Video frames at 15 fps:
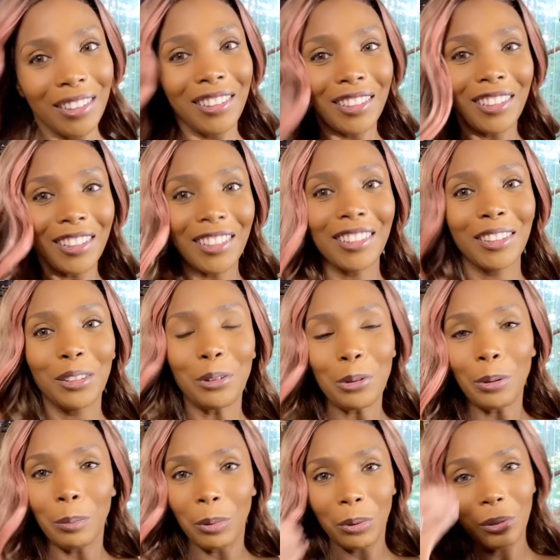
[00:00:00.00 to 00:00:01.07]
it's
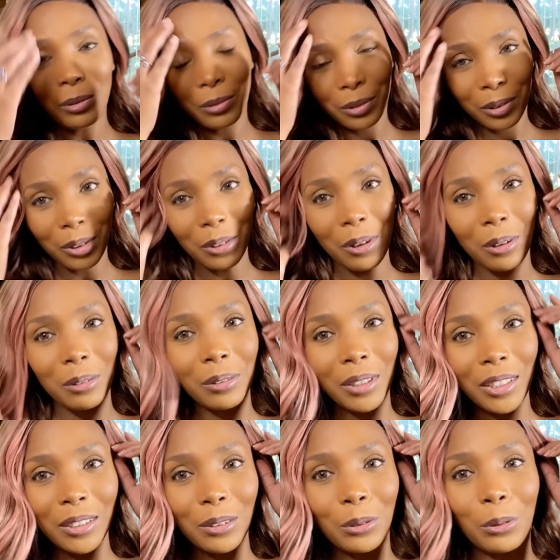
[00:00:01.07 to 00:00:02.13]
doable. You know,
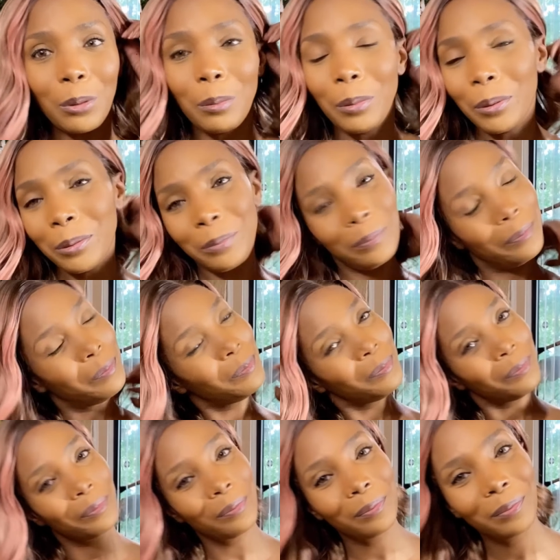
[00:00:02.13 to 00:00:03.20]
it's doable.
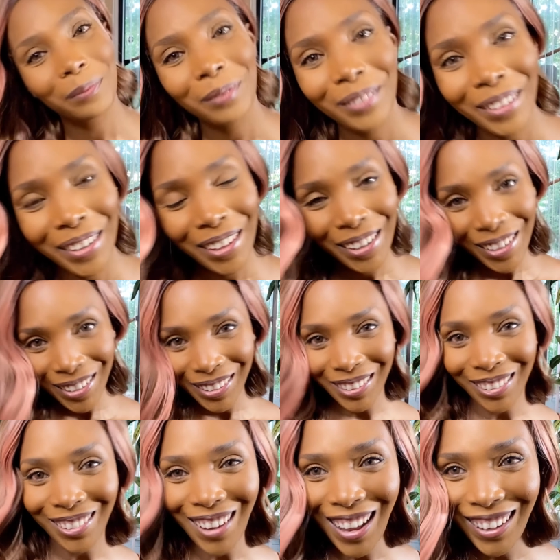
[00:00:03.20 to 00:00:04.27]

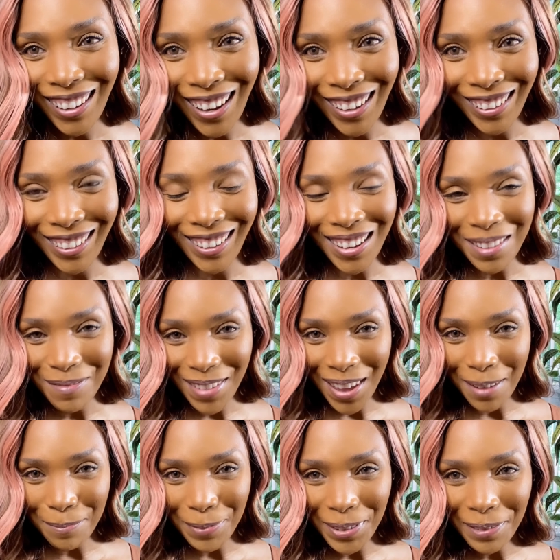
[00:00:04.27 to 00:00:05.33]
So I like it. I'm
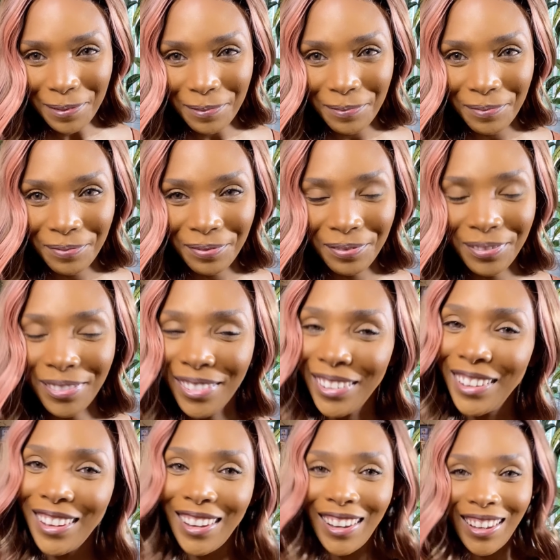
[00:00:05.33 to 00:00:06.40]
happy.
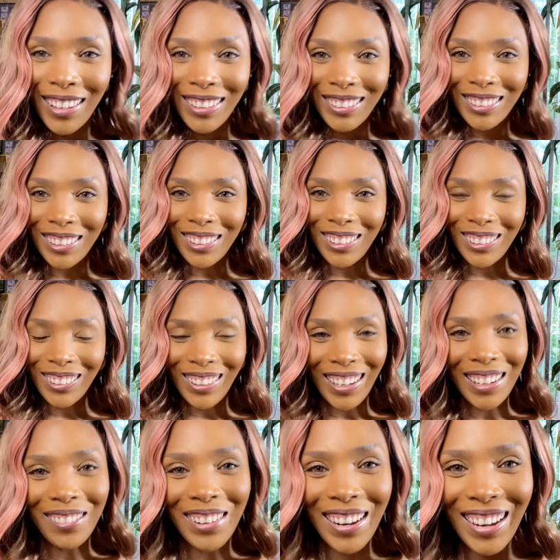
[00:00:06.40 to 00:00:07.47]
So
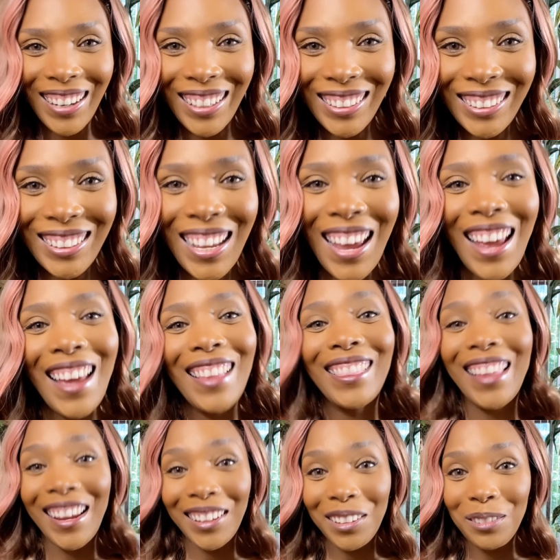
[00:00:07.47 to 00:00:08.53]
anyways,
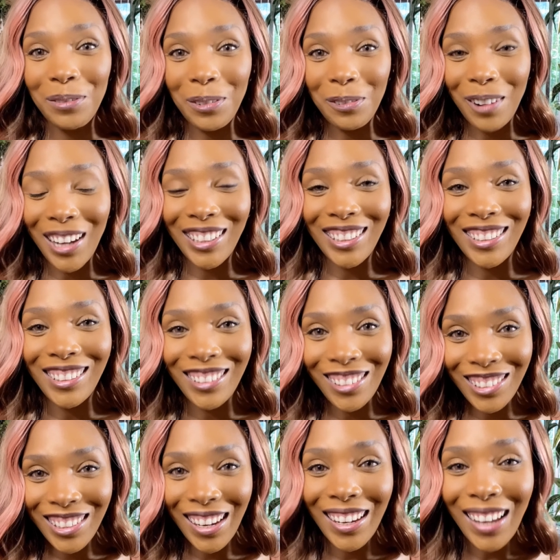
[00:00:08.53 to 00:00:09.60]
thank you for watching the
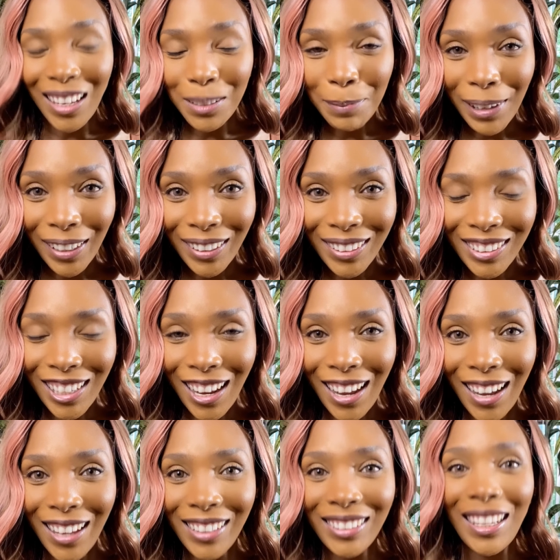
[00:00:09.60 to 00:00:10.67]
Dolce Cosmetic
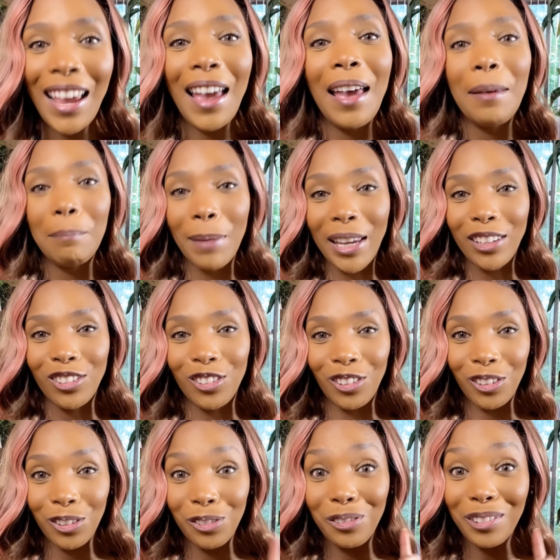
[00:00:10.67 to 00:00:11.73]
Designs. Make sure
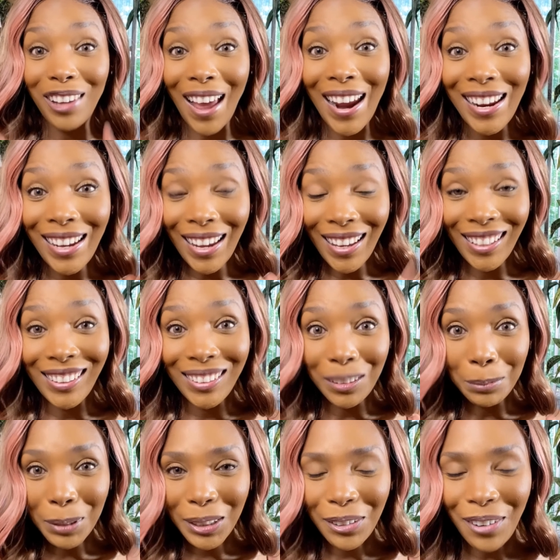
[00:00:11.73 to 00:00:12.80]
you like and
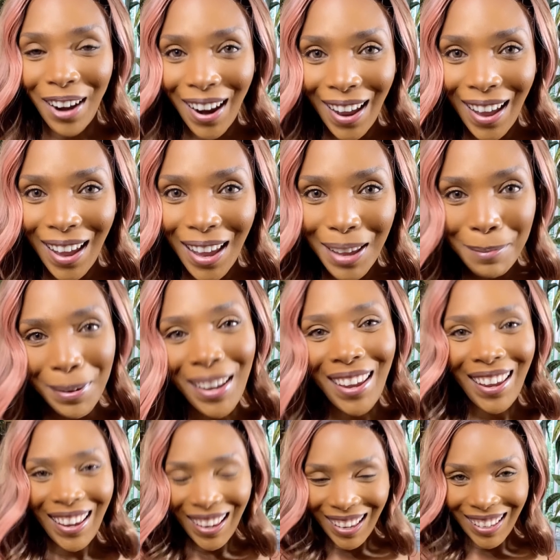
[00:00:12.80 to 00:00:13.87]
subscribe
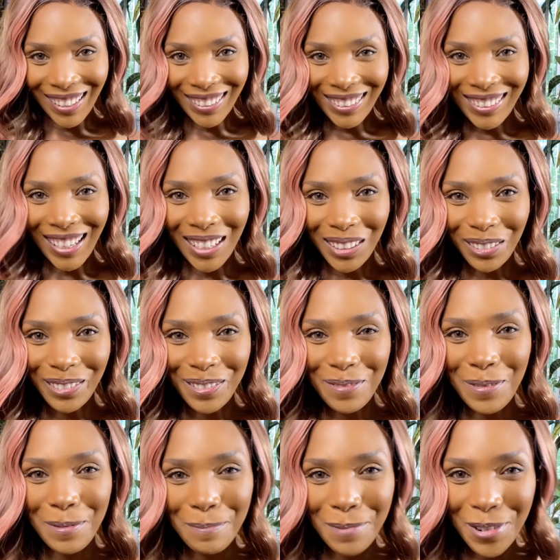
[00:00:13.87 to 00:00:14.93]
and stay tuned for
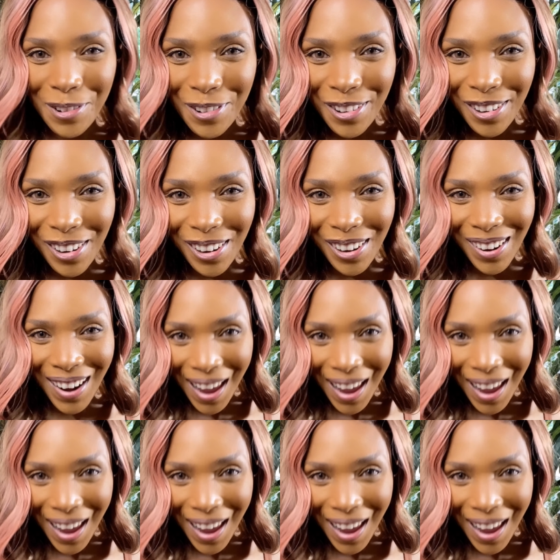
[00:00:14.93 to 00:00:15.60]
more.